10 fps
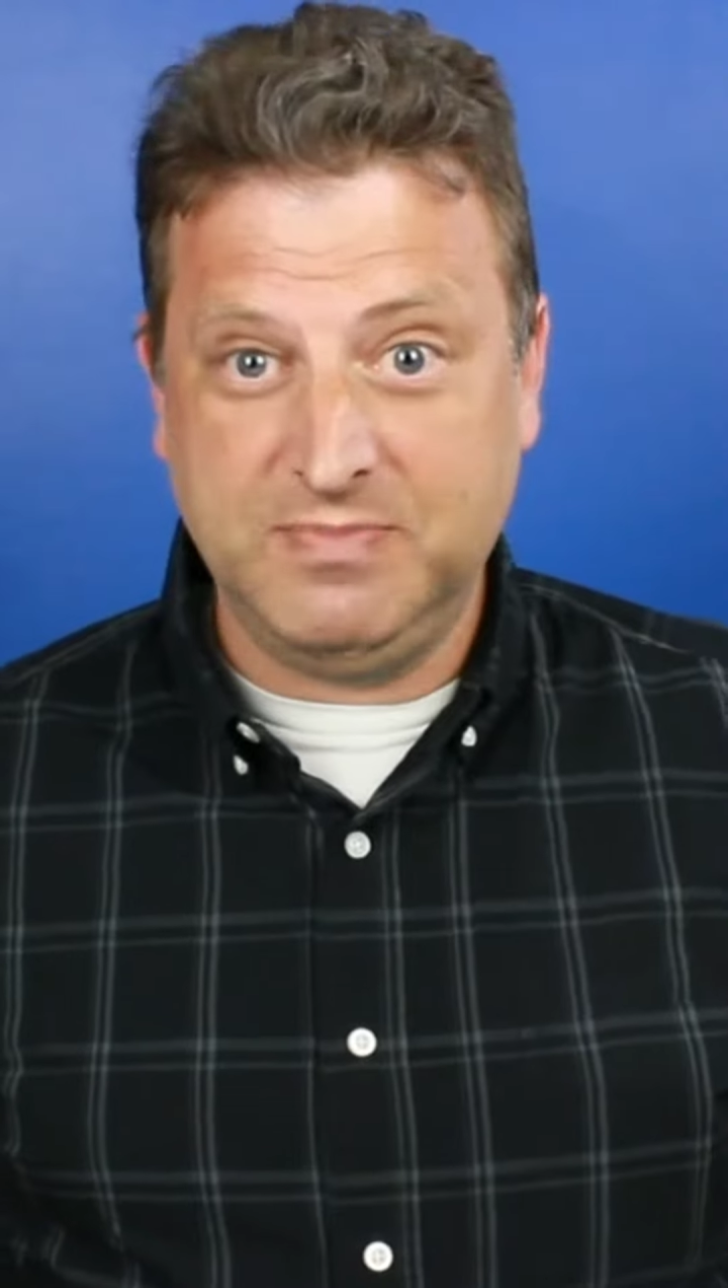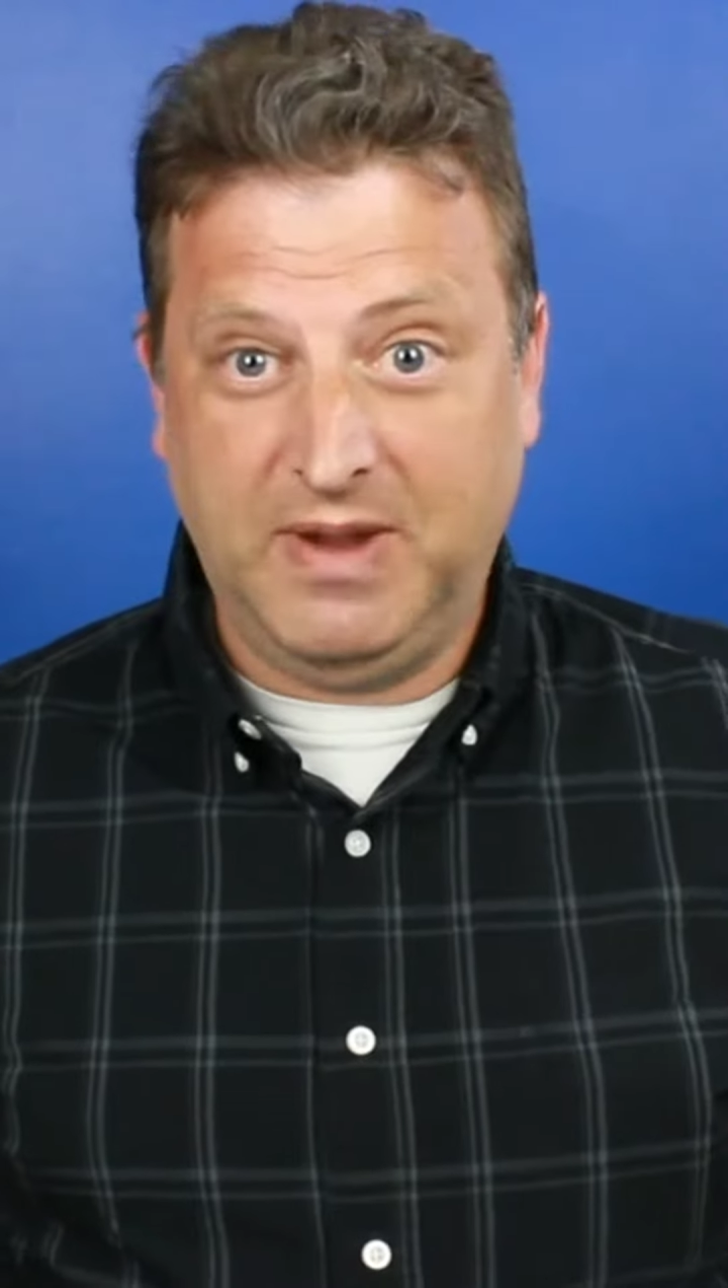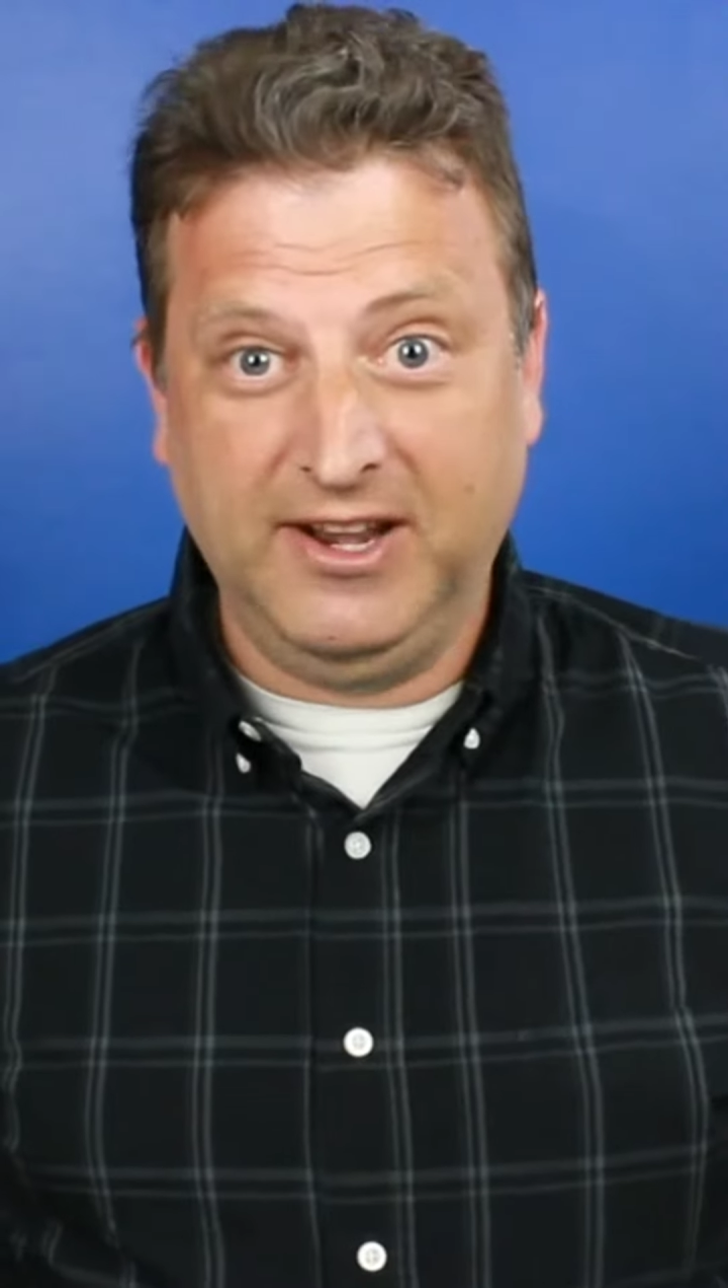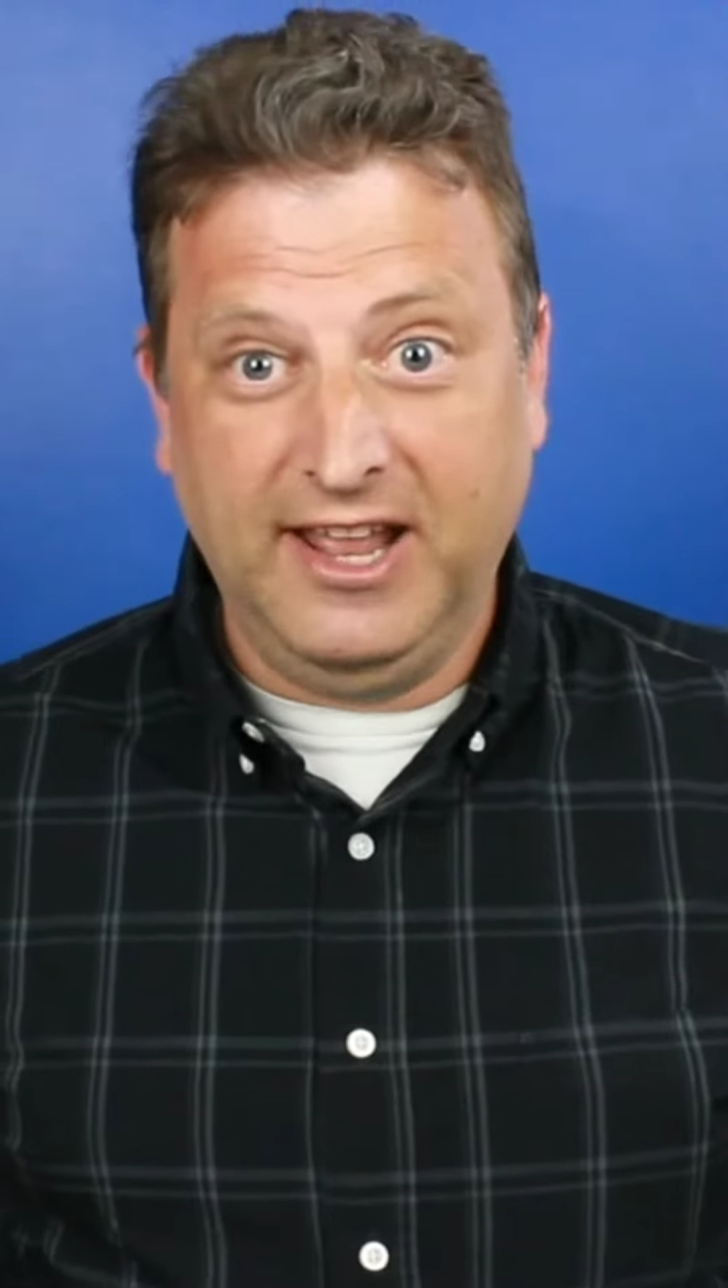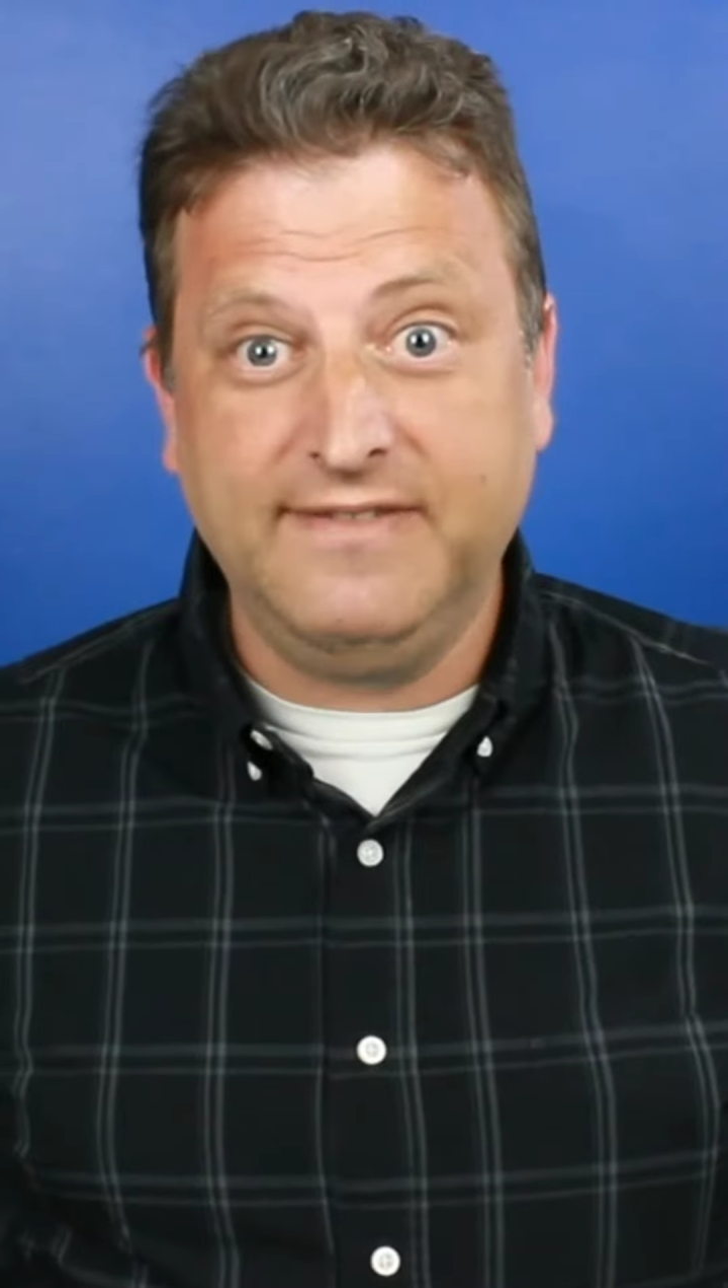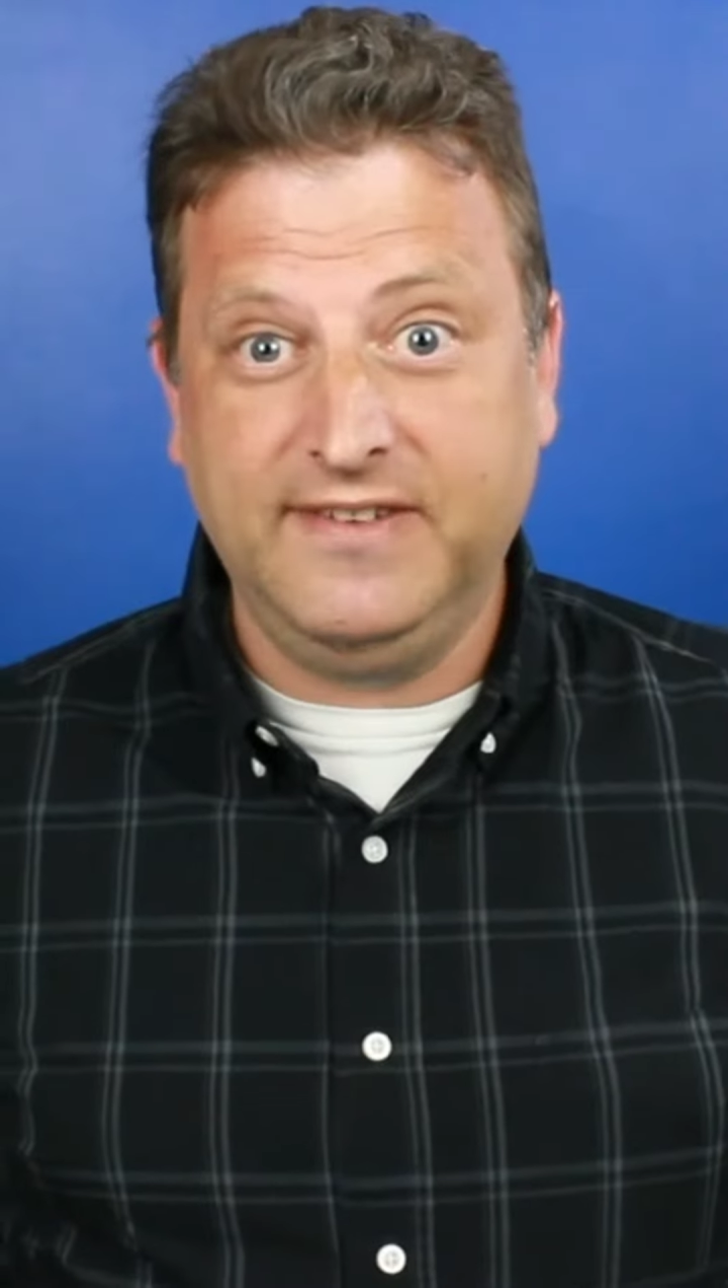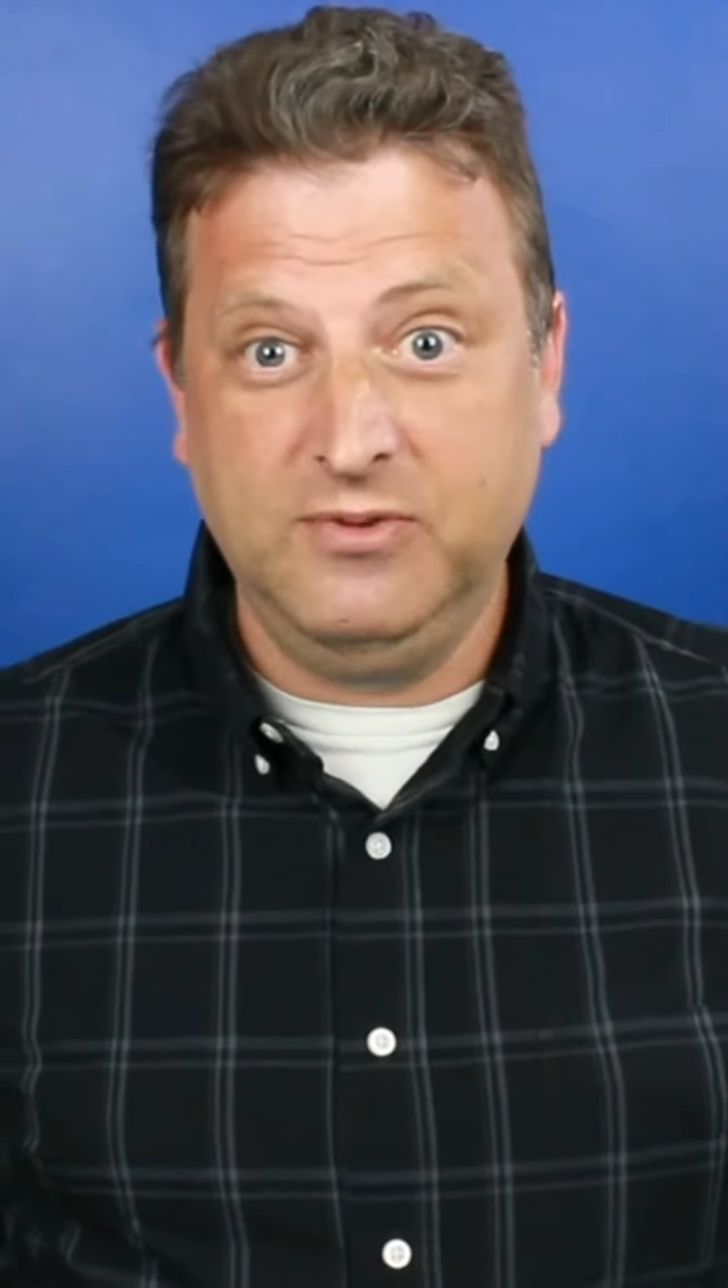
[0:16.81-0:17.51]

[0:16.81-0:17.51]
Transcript: changed my life.